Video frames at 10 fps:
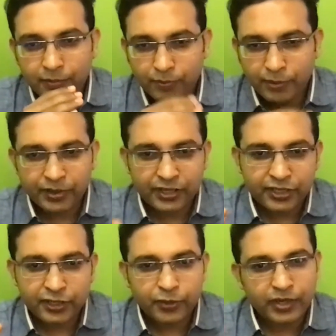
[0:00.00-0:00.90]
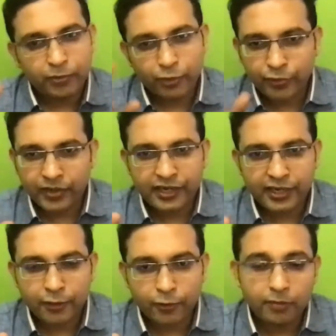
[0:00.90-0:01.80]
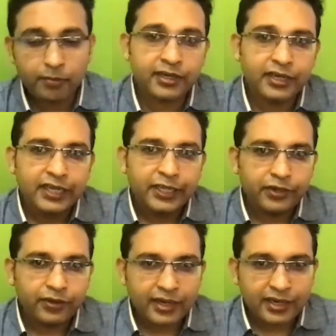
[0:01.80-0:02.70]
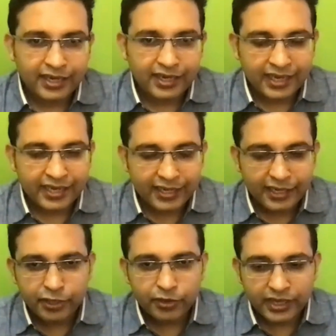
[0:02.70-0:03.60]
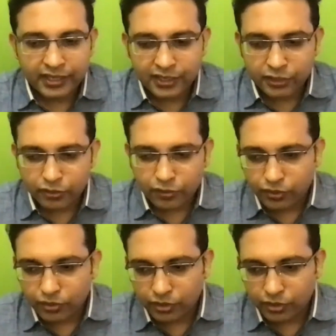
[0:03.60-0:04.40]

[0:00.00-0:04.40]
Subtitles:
preparation you are motivated and all, but you are likely to get into